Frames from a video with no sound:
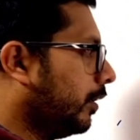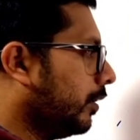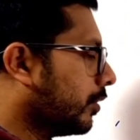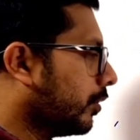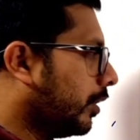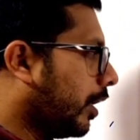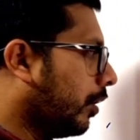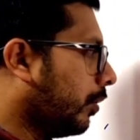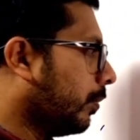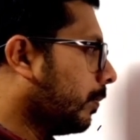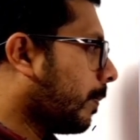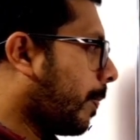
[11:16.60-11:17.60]
So
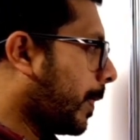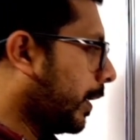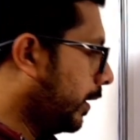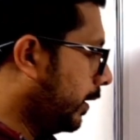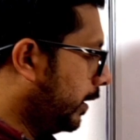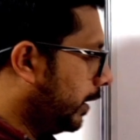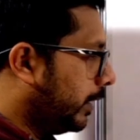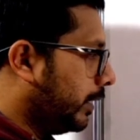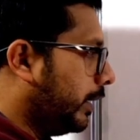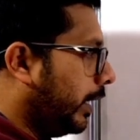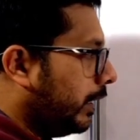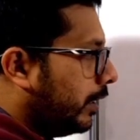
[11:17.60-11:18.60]
now
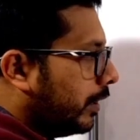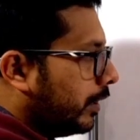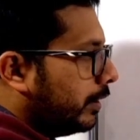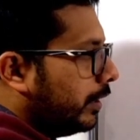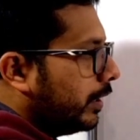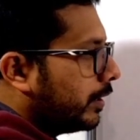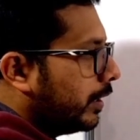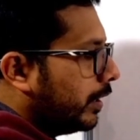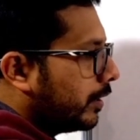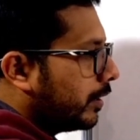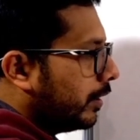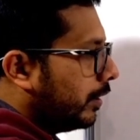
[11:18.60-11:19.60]
take this
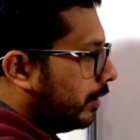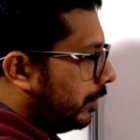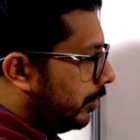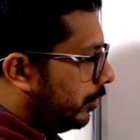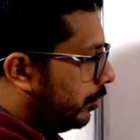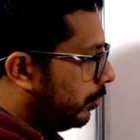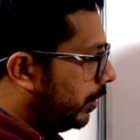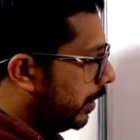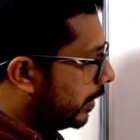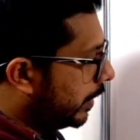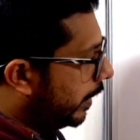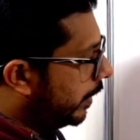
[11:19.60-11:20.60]
6 to
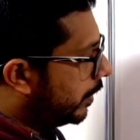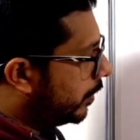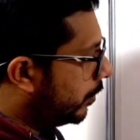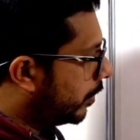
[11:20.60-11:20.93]
this side.